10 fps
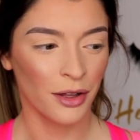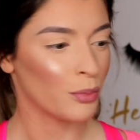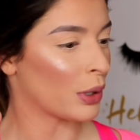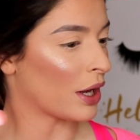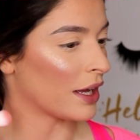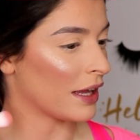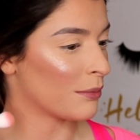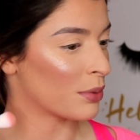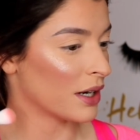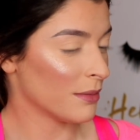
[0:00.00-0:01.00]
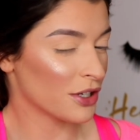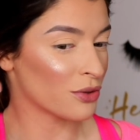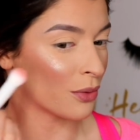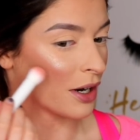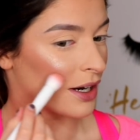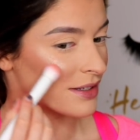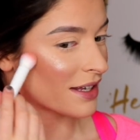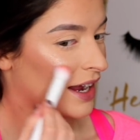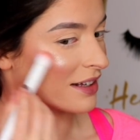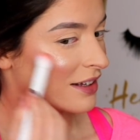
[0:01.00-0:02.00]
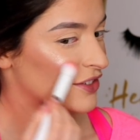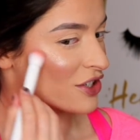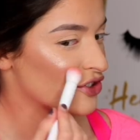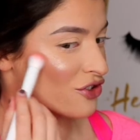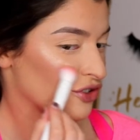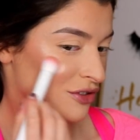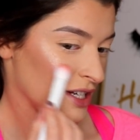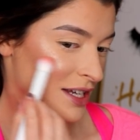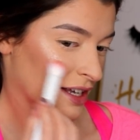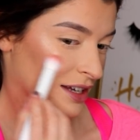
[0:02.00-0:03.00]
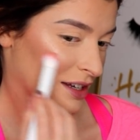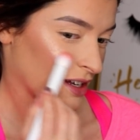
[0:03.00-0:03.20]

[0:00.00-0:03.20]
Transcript: But it pretty much works. It kind of left a streak.